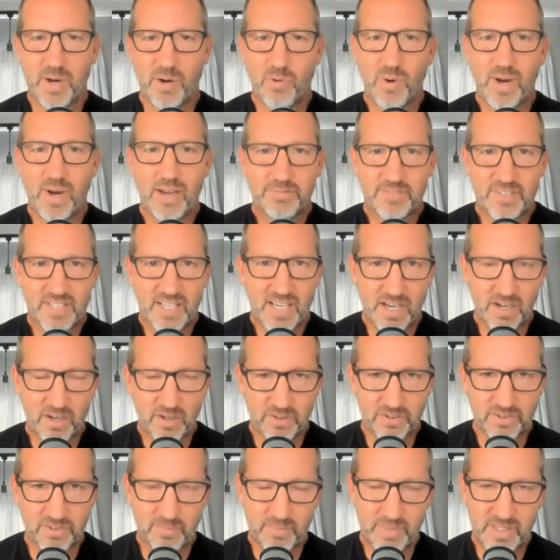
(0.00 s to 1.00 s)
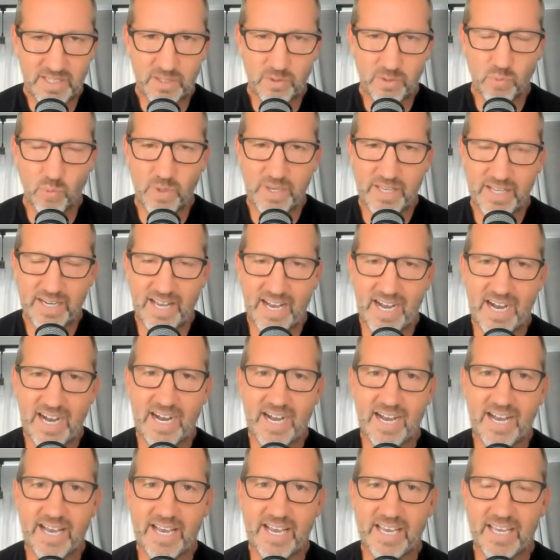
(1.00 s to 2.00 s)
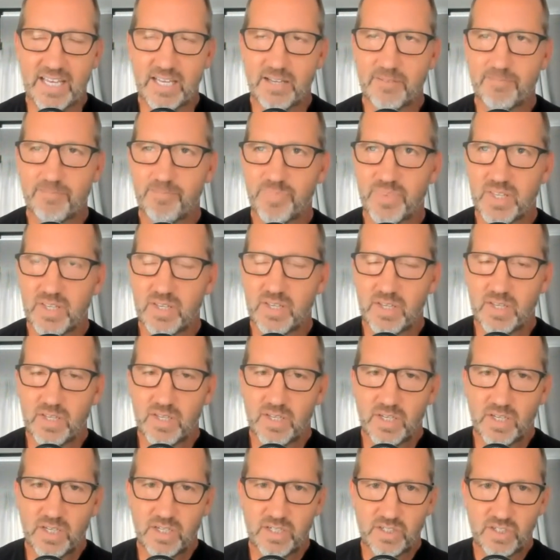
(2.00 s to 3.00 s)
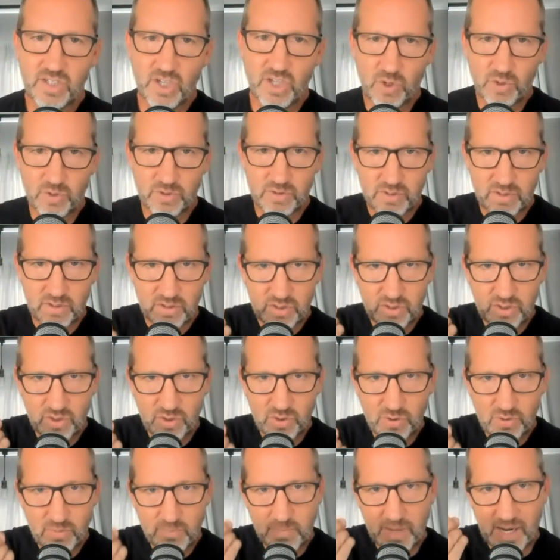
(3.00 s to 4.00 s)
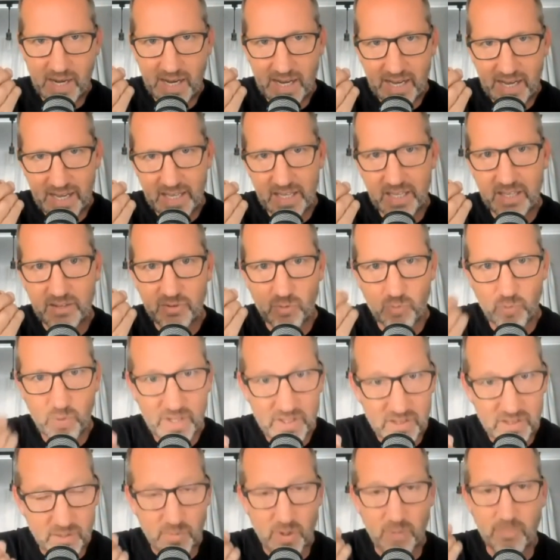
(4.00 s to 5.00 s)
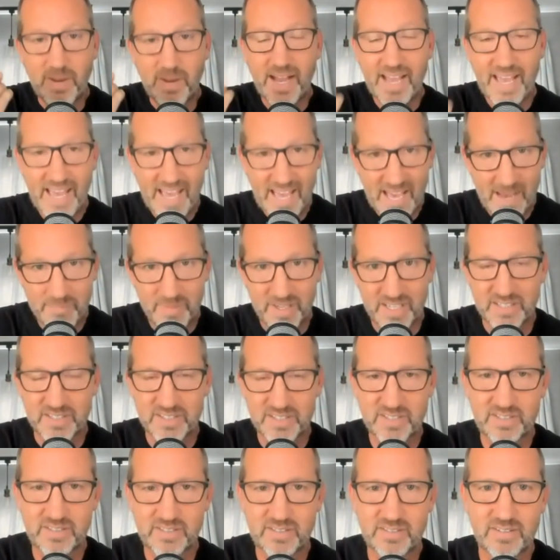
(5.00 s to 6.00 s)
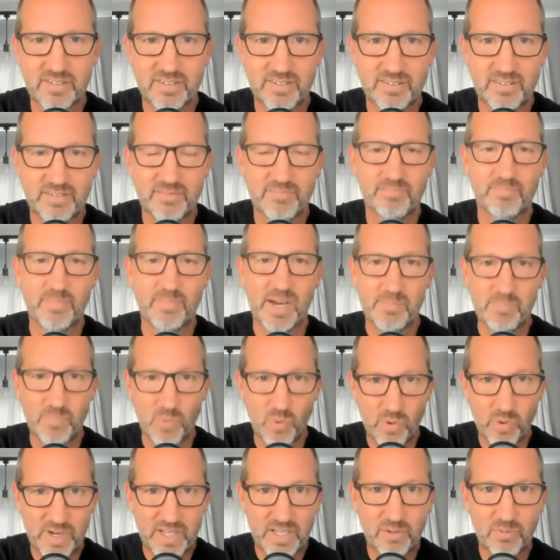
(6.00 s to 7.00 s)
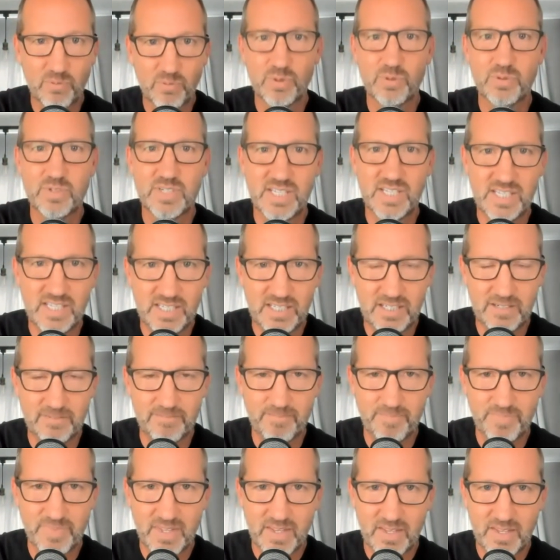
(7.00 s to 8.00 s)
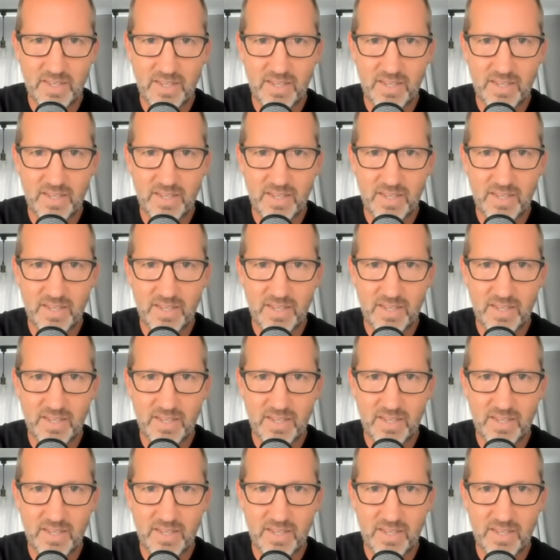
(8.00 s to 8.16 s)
my wife tells me when I don't do my rhythm or my habits, my morning routine,